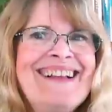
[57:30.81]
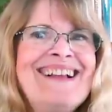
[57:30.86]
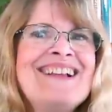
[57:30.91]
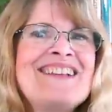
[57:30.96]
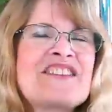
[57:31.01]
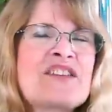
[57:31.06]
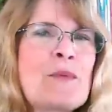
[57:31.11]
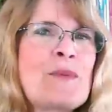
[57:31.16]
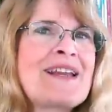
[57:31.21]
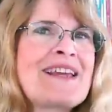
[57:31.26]

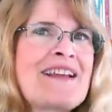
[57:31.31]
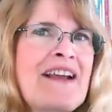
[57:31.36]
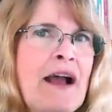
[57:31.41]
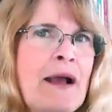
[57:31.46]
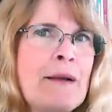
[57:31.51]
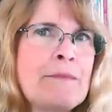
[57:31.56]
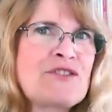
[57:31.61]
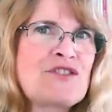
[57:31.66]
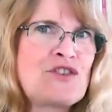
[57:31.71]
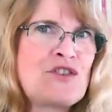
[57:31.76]
So when it
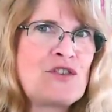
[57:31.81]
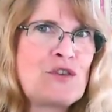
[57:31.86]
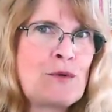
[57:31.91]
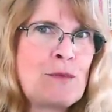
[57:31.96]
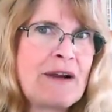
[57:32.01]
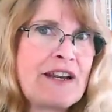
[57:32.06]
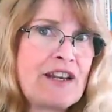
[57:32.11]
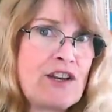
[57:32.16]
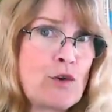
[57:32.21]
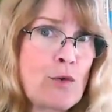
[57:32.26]
comes to
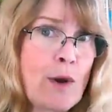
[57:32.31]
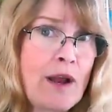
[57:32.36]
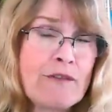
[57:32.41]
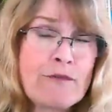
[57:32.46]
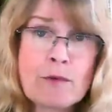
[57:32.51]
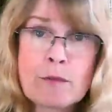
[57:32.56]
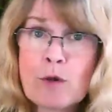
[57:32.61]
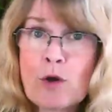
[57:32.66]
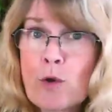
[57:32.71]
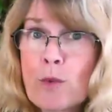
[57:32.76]
money derived
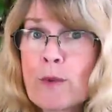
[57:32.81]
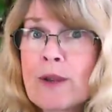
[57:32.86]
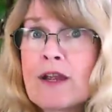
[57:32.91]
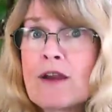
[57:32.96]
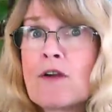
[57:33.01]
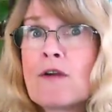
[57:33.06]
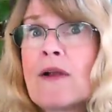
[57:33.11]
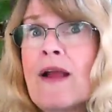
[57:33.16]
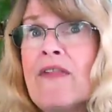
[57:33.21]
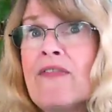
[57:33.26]
from
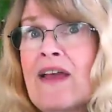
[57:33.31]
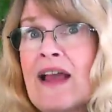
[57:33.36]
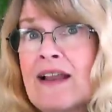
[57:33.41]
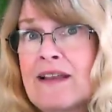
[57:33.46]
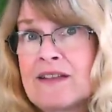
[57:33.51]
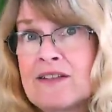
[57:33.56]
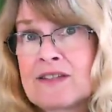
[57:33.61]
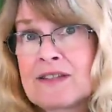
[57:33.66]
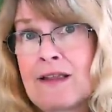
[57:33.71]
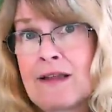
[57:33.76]
career, and that
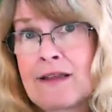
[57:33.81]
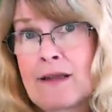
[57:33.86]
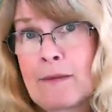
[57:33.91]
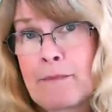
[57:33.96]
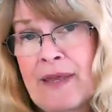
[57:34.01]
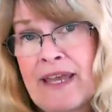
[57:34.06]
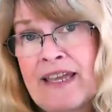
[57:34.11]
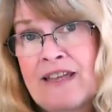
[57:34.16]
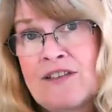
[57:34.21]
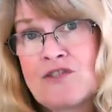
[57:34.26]
is like a
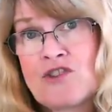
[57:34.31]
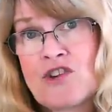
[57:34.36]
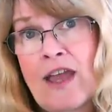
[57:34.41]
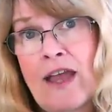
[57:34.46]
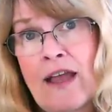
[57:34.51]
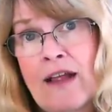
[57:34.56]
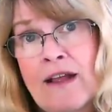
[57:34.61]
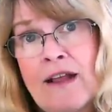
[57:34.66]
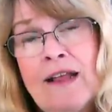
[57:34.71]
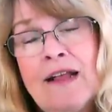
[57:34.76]

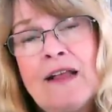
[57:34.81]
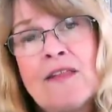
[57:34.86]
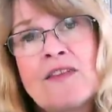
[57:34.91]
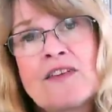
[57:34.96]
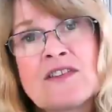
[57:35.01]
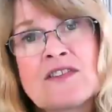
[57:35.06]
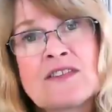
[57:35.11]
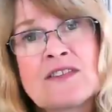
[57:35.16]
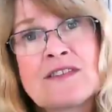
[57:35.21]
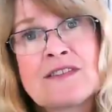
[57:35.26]
paycheck, the
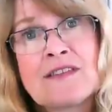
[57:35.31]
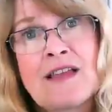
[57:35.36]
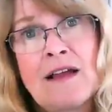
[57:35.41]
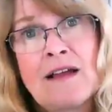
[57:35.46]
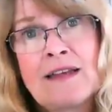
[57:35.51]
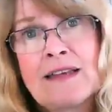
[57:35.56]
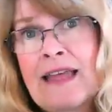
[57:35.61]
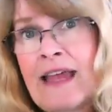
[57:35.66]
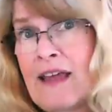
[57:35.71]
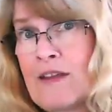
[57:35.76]

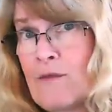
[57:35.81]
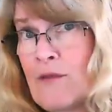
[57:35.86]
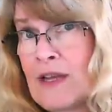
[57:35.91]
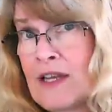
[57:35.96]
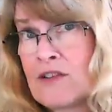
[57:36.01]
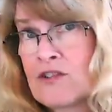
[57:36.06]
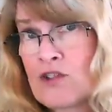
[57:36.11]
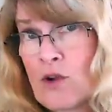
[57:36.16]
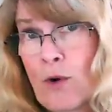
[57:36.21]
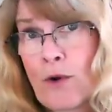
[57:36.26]
sun and
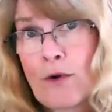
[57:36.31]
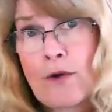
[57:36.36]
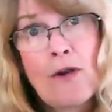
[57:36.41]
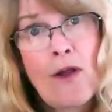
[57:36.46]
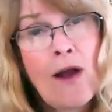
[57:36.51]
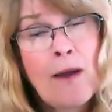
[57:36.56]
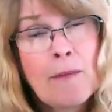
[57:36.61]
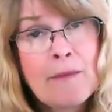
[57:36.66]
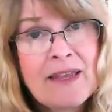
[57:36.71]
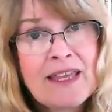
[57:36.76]
Venus are
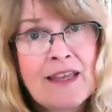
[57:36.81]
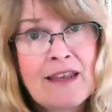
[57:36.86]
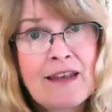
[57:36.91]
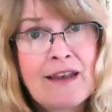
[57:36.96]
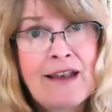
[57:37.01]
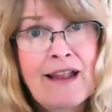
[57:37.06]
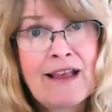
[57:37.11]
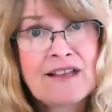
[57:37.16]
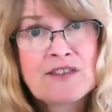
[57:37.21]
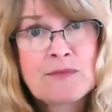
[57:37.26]
not making an
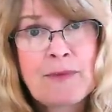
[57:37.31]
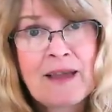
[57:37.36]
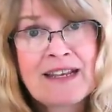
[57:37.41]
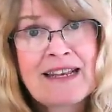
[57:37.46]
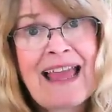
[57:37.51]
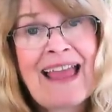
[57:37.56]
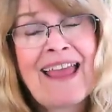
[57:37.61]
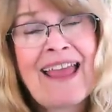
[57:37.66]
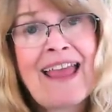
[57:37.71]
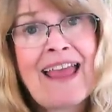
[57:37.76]
aspect,
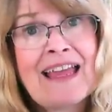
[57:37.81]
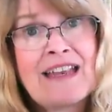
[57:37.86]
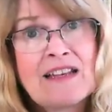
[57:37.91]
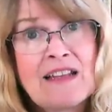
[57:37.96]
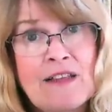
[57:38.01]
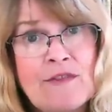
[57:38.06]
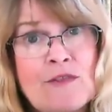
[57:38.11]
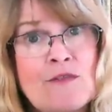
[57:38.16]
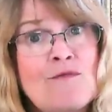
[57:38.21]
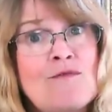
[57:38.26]
and
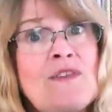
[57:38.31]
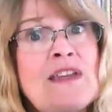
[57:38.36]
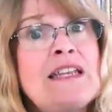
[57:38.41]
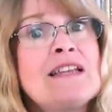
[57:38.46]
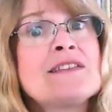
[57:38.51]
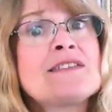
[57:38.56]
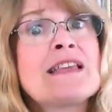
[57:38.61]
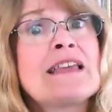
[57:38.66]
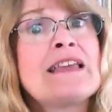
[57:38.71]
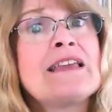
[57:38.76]
the
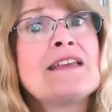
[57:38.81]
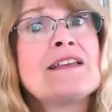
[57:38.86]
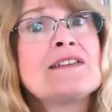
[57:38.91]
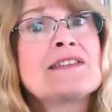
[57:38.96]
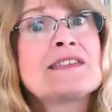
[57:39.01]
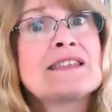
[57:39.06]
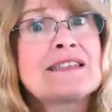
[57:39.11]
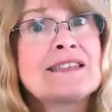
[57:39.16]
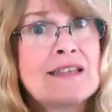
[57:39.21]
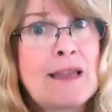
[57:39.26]
Venus is
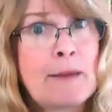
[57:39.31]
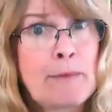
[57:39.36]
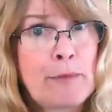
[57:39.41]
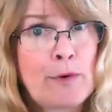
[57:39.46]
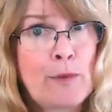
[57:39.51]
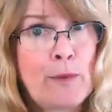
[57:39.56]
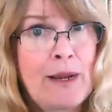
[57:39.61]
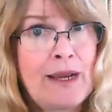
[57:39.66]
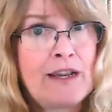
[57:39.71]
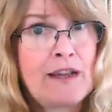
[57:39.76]

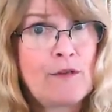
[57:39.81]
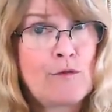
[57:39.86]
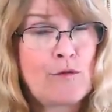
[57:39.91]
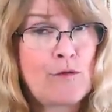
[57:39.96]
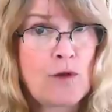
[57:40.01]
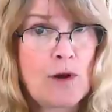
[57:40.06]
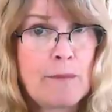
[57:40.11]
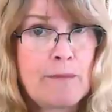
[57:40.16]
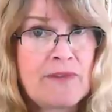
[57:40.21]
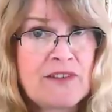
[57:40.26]
separating
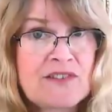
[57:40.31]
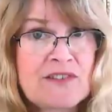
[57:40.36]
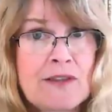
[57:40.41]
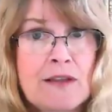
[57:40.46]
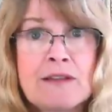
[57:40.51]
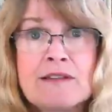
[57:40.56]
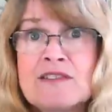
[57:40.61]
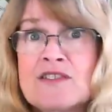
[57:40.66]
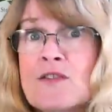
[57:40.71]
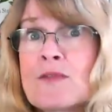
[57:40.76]
from the
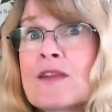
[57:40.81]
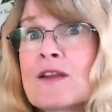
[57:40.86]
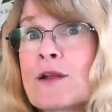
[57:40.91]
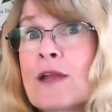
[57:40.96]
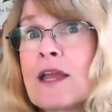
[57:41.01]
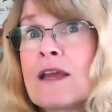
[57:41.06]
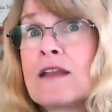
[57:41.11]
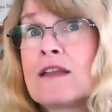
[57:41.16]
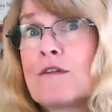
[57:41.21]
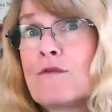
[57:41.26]
sun. So they're
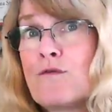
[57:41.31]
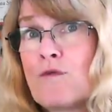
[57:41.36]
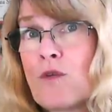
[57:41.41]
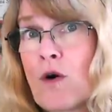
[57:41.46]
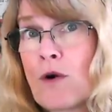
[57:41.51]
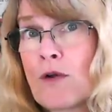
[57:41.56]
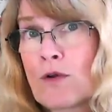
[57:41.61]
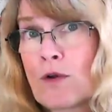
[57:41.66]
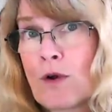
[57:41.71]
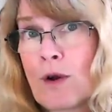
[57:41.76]
getting
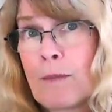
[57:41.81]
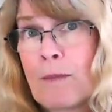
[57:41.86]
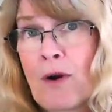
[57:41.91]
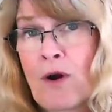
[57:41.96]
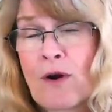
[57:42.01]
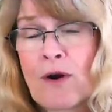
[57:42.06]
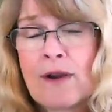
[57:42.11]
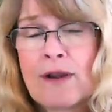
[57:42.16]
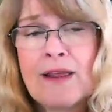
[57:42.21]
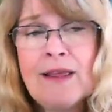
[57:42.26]
farther
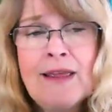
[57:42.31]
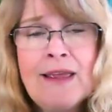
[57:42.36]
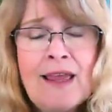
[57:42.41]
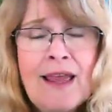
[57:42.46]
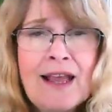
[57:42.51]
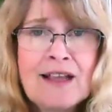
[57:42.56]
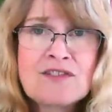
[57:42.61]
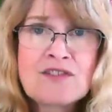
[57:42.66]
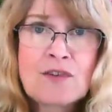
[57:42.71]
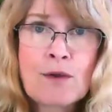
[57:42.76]
apart.
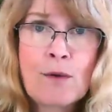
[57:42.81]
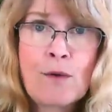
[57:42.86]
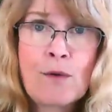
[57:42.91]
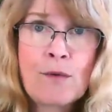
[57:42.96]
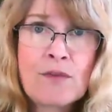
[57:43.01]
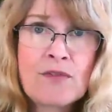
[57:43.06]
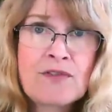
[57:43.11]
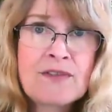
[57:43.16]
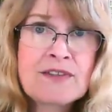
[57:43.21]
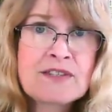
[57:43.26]
And so
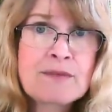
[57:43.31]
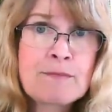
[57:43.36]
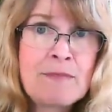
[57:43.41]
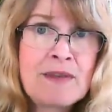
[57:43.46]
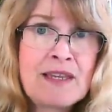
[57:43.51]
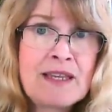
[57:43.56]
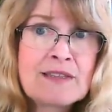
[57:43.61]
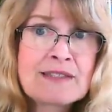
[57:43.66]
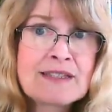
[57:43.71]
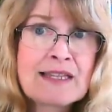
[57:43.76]
this
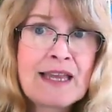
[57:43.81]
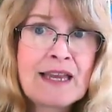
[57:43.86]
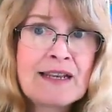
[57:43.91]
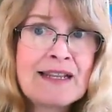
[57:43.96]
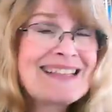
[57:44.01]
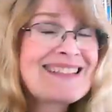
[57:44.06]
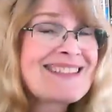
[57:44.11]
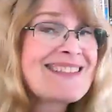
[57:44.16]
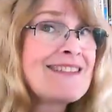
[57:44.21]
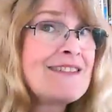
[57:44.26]
means that
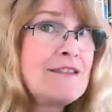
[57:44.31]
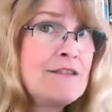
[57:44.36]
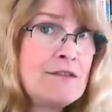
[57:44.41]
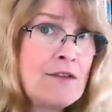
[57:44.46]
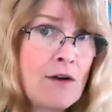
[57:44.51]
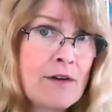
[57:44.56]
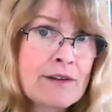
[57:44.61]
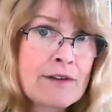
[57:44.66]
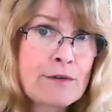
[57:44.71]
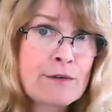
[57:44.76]
it's
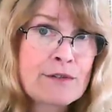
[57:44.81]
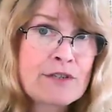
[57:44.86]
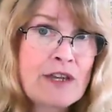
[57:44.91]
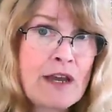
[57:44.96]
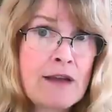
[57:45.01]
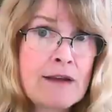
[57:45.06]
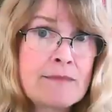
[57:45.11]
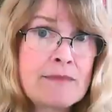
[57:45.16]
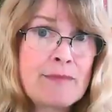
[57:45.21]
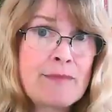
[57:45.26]
not a good
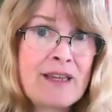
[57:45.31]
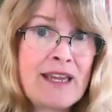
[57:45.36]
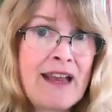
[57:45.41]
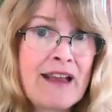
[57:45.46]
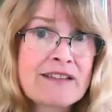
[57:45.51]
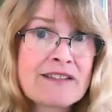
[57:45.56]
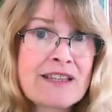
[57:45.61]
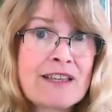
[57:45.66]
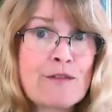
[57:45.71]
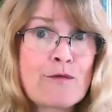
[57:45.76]
time to be
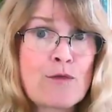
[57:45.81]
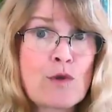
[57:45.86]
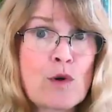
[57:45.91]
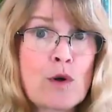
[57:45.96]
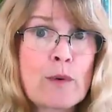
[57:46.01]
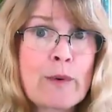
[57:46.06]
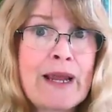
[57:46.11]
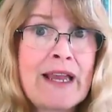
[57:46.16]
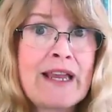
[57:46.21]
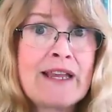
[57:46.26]
asking for a
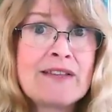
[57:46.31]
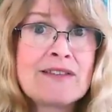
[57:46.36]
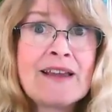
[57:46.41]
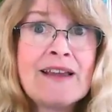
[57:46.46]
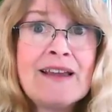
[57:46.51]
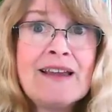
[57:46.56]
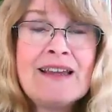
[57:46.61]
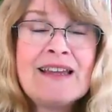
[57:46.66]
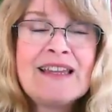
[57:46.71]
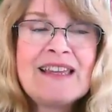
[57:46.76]
raise,
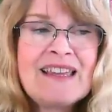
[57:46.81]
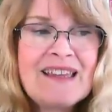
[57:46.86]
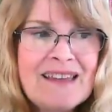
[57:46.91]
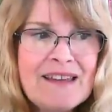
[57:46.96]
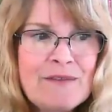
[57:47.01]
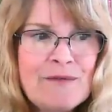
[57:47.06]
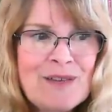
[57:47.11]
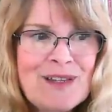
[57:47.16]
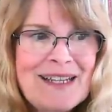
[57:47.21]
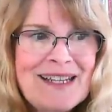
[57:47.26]

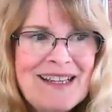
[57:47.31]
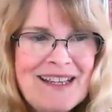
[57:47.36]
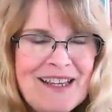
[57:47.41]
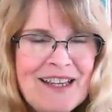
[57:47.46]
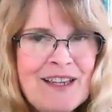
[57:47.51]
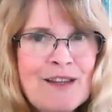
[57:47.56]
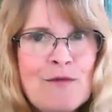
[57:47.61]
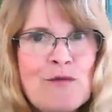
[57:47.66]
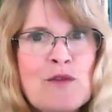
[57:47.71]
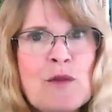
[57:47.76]
even
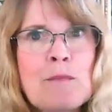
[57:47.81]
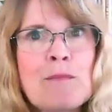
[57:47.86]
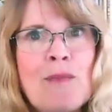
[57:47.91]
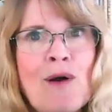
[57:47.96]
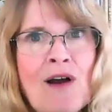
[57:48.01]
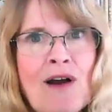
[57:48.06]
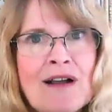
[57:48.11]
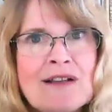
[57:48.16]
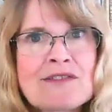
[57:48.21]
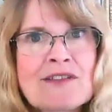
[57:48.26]
if the
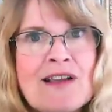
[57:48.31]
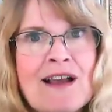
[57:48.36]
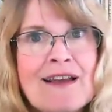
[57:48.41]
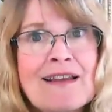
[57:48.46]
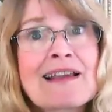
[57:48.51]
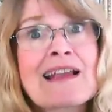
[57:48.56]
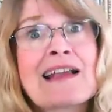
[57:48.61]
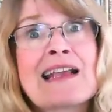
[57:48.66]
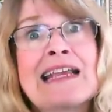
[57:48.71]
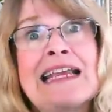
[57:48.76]
boss kind
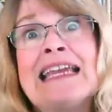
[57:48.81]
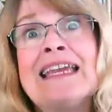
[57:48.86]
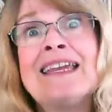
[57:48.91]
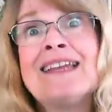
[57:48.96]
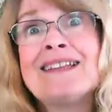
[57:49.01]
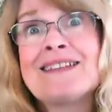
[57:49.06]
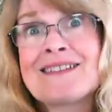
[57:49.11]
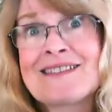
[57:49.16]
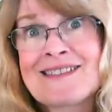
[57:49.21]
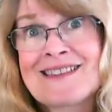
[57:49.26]
of
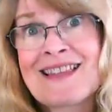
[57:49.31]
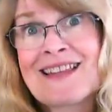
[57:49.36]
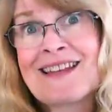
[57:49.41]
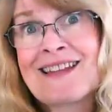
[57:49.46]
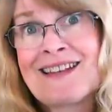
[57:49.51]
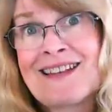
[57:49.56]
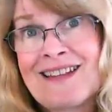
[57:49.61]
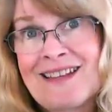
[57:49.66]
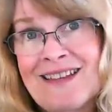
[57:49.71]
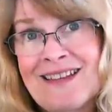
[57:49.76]
hints that
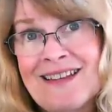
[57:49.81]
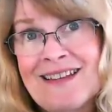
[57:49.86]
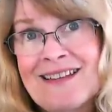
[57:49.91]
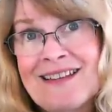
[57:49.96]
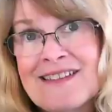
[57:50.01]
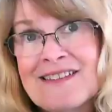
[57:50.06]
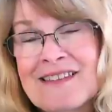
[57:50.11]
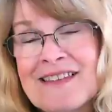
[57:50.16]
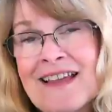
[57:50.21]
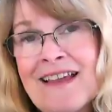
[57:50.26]
it is.